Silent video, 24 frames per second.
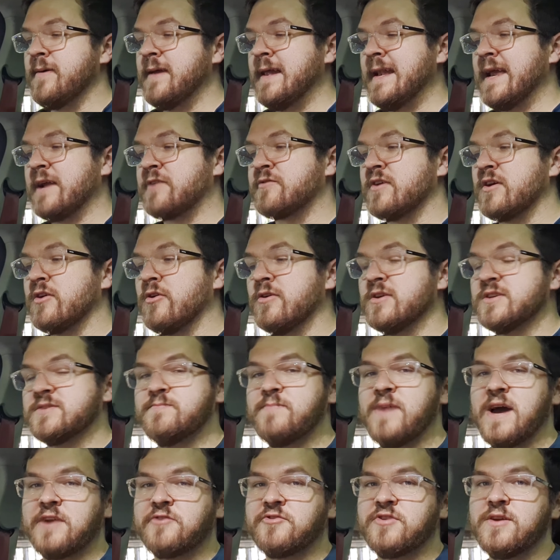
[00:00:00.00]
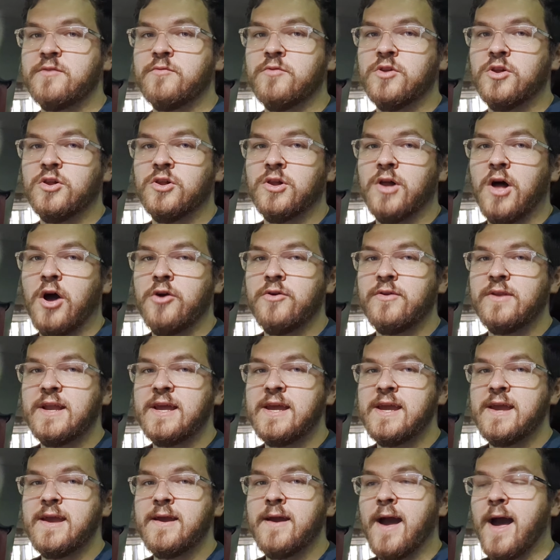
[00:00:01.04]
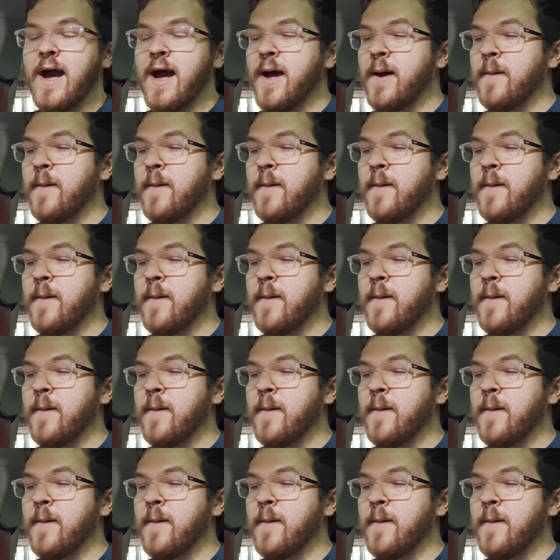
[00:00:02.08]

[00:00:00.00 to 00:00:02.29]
electric car's battery will only